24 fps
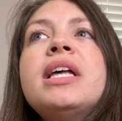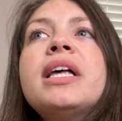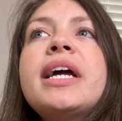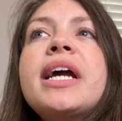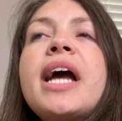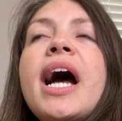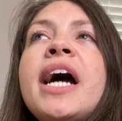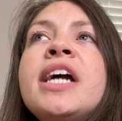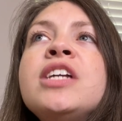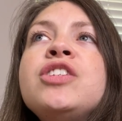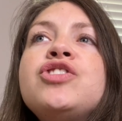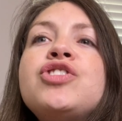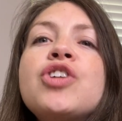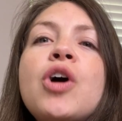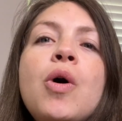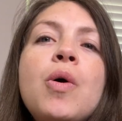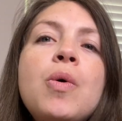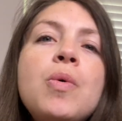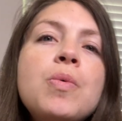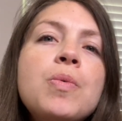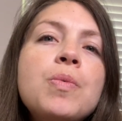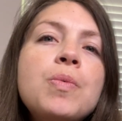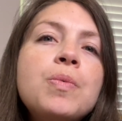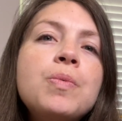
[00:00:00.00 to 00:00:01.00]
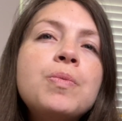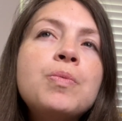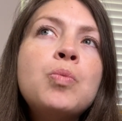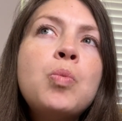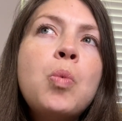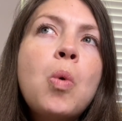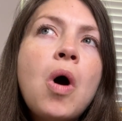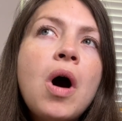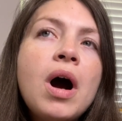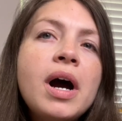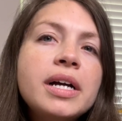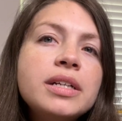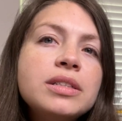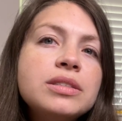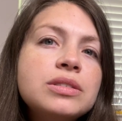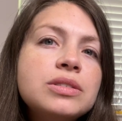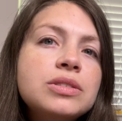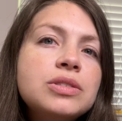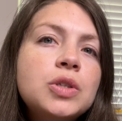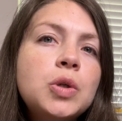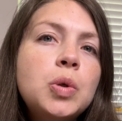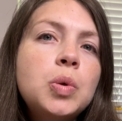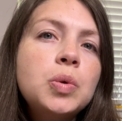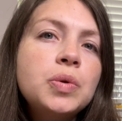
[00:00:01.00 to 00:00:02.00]
like I don't want
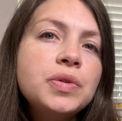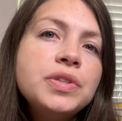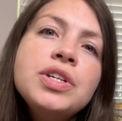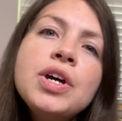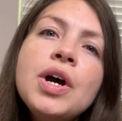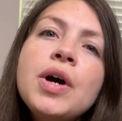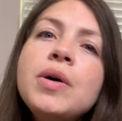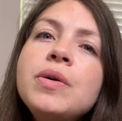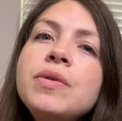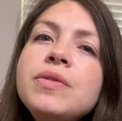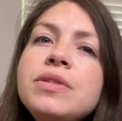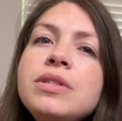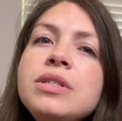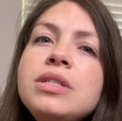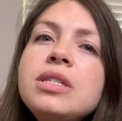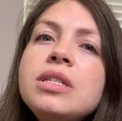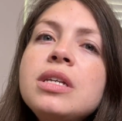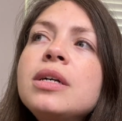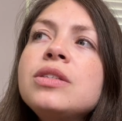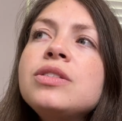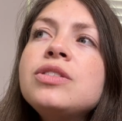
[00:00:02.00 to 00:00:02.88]
cool tones.